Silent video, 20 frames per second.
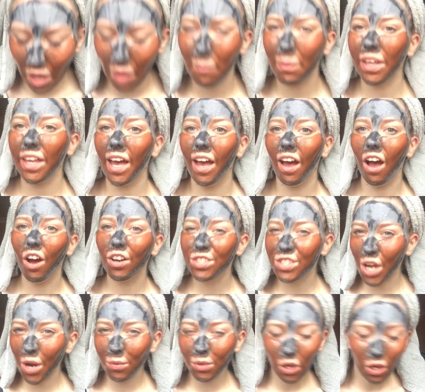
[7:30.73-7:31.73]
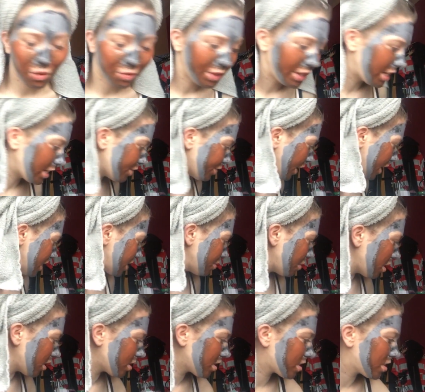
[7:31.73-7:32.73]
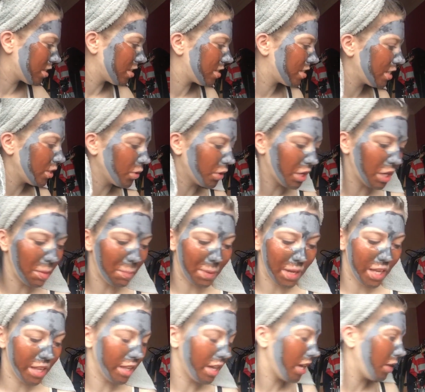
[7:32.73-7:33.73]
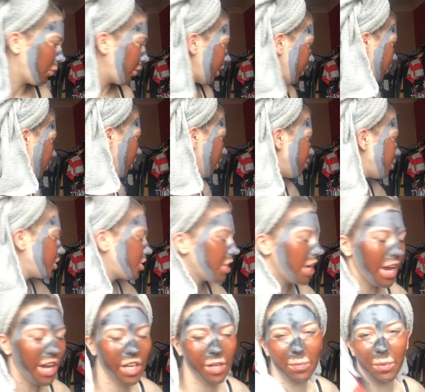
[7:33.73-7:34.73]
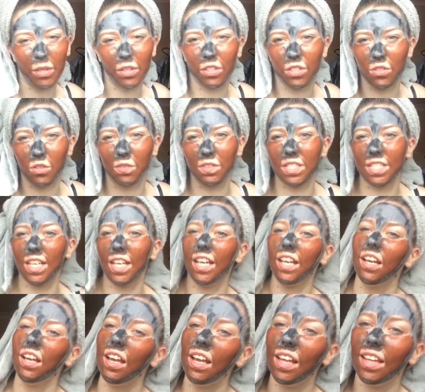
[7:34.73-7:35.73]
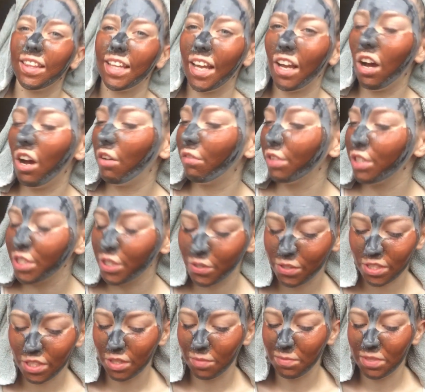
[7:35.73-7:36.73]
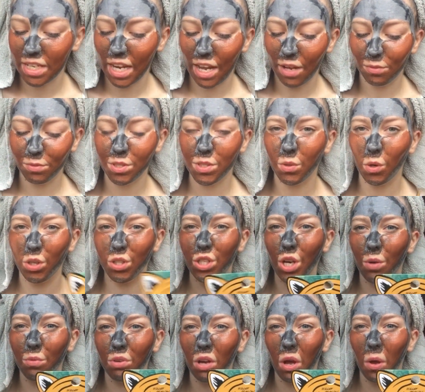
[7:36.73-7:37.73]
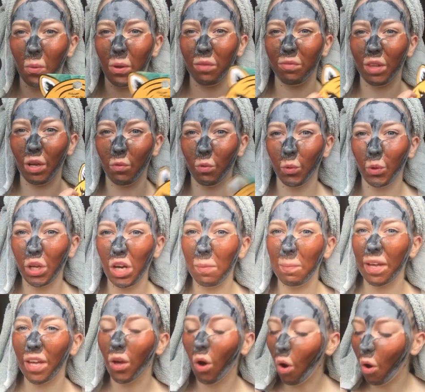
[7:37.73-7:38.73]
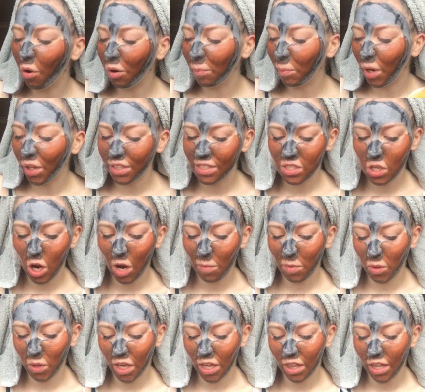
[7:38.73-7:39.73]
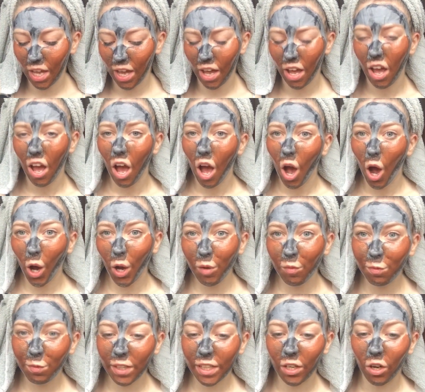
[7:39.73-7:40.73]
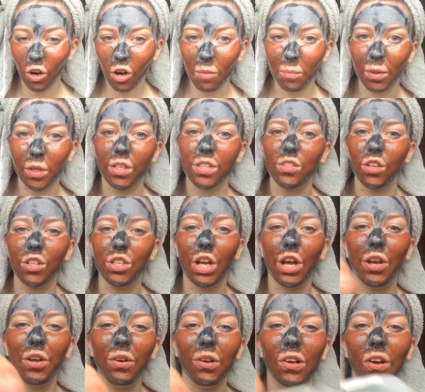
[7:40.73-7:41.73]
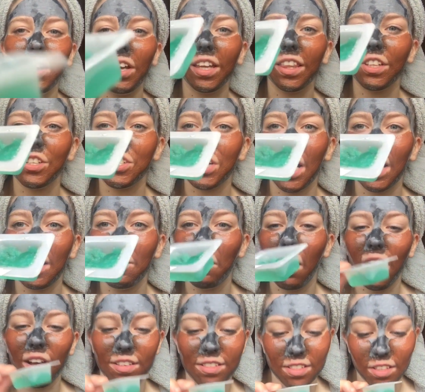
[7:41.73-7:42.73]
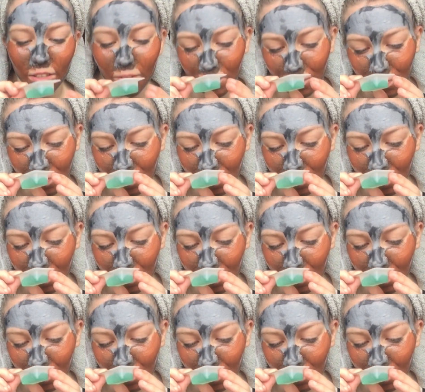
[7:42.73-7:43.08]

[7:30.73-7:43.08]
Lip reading: But yeah, I don't know if these face masks are still going to be there when you go to check, because obviously they are reducing them down, so I don't know if they're all going to be gone by the time you get there. Hopefully not, because I do like the jelly mask.